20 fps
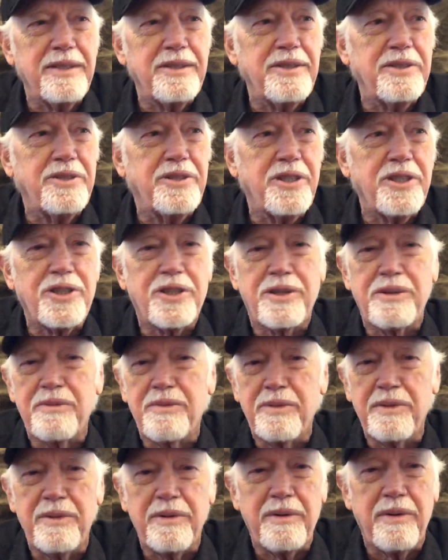just
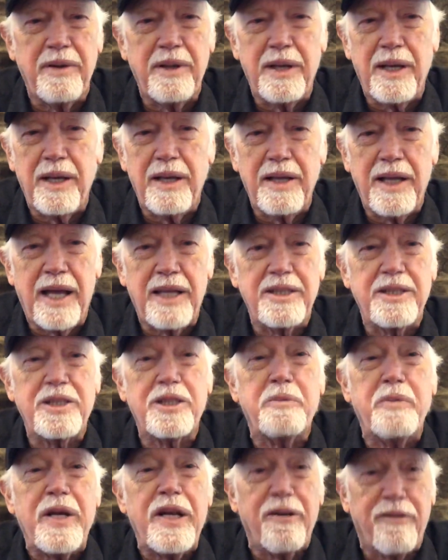at the
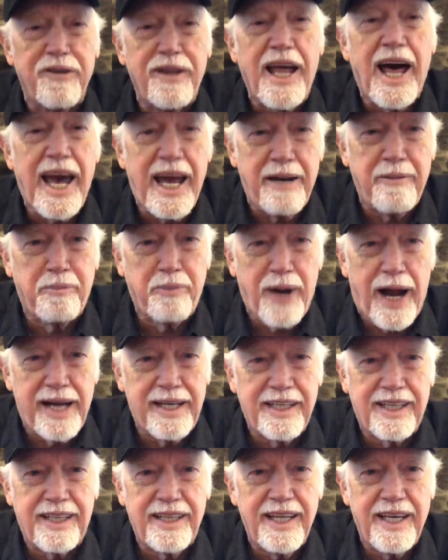speed of light
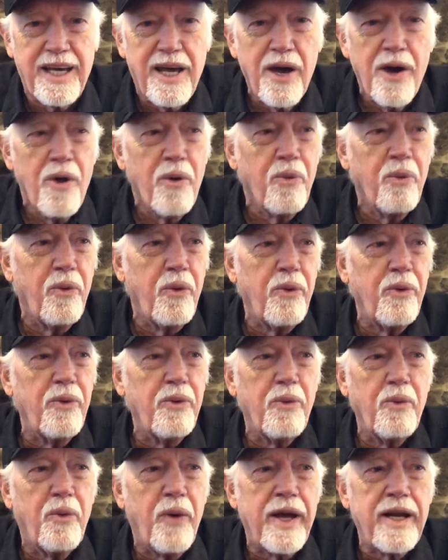practically
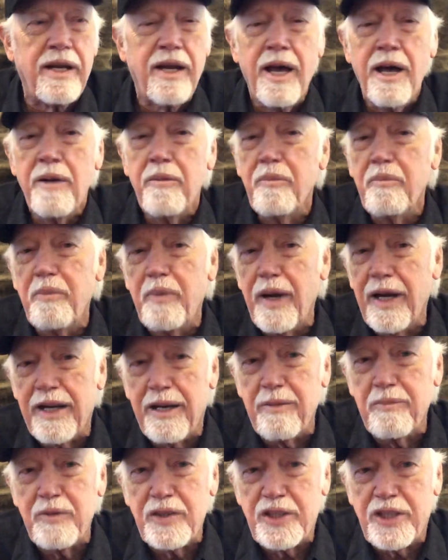went.
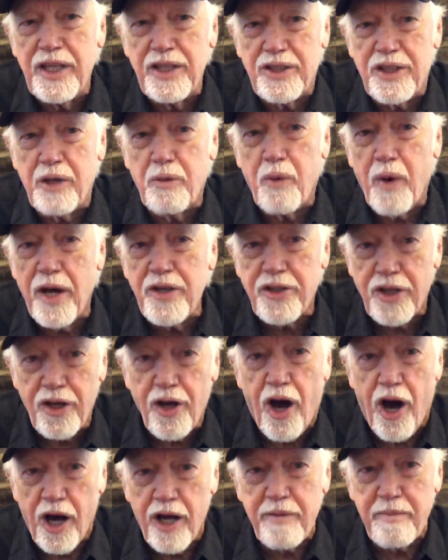But since there was an
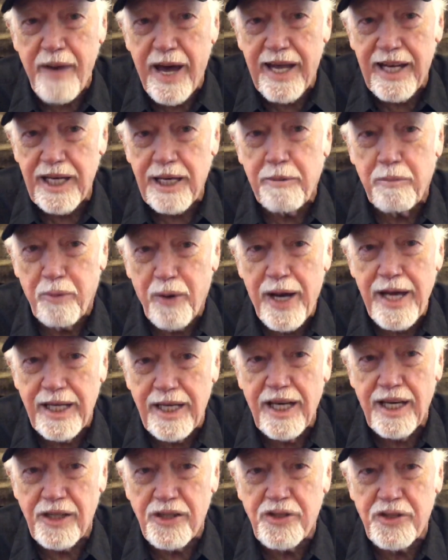automatic
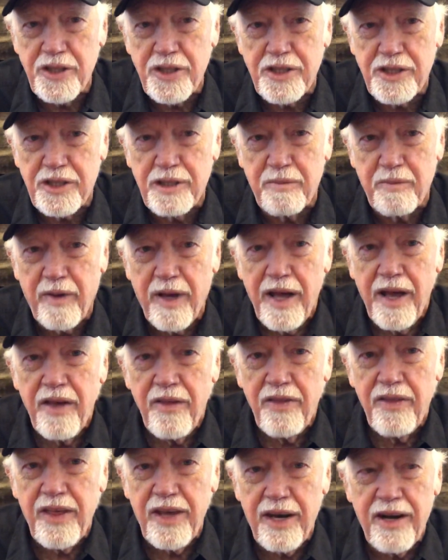braking system
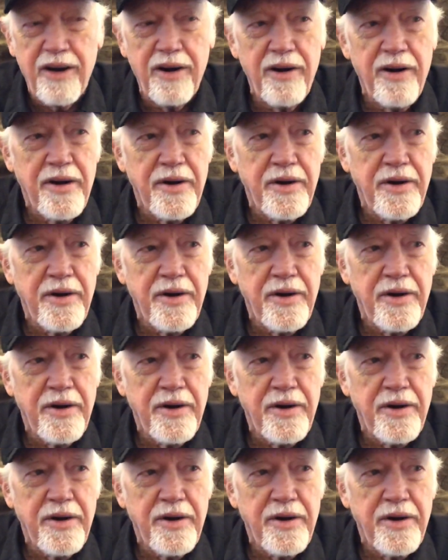there,